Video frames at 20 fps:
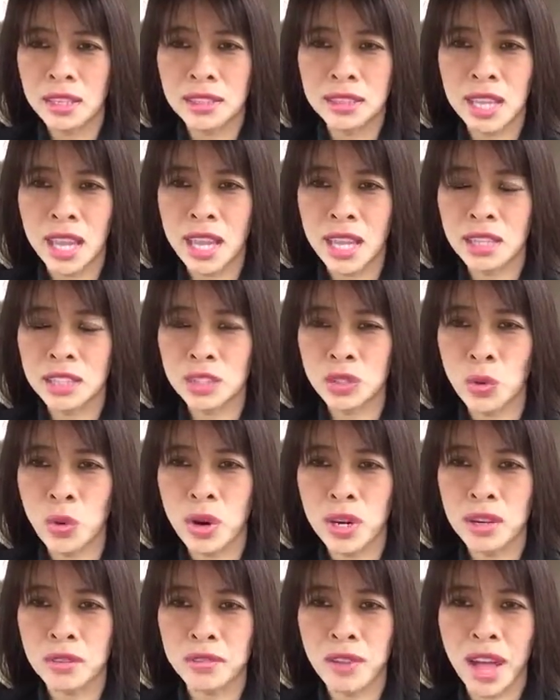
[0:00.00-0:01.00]
$10,
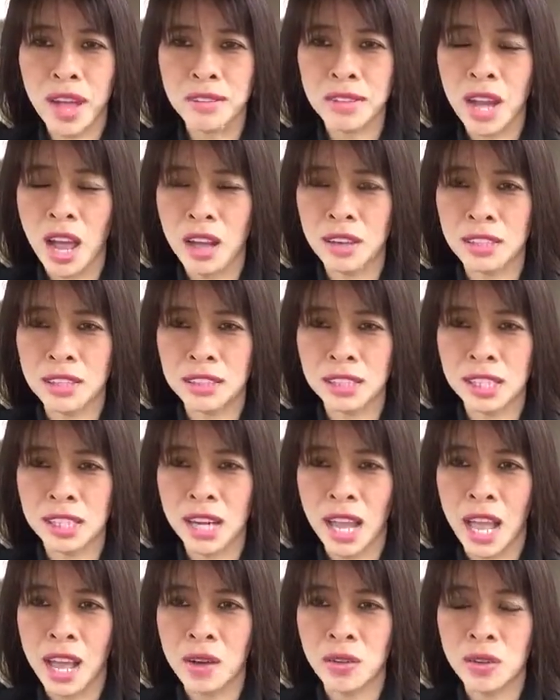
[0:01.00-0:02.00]
$25
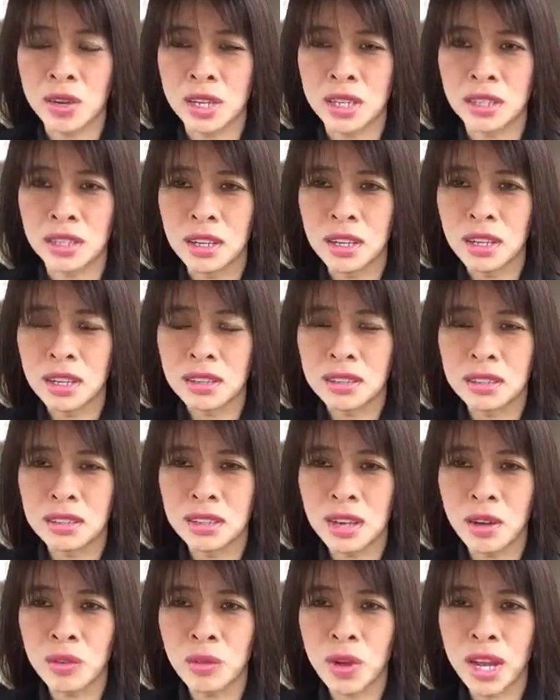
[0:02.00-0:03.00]
an hour,
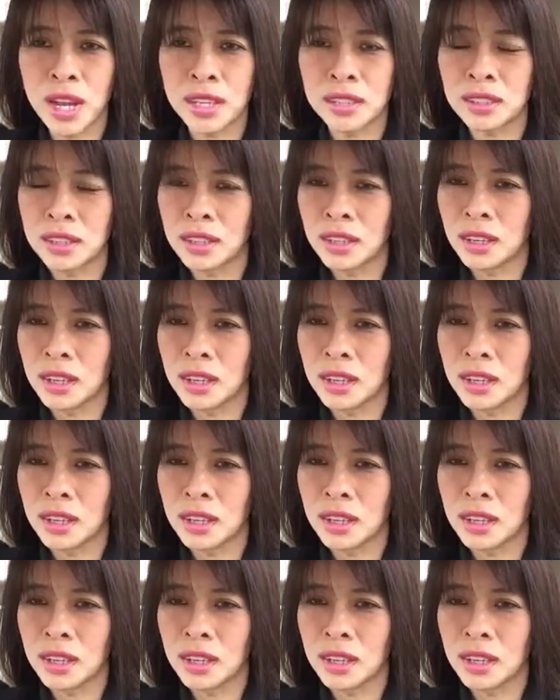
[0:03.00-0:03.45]
you know what?